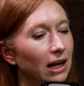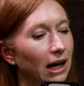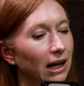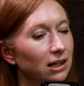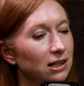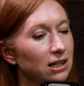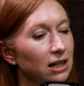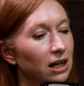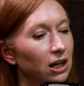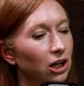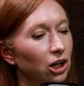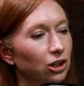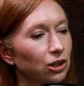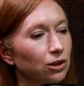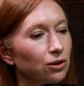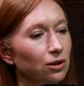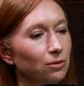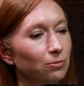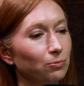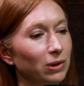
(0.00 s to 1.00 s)
and
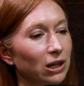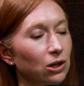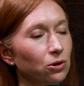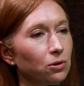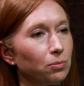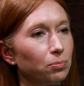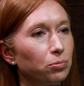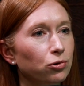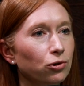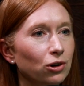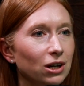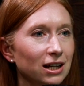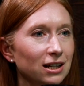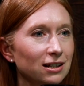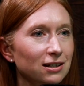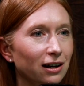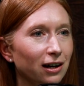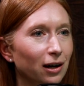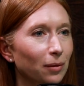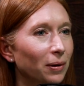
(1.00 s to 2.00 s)
you can be called
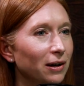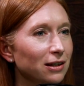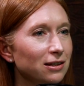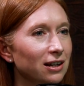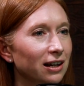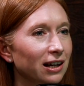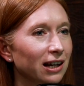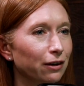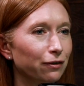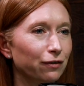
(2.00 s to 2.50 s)
pre-diabetic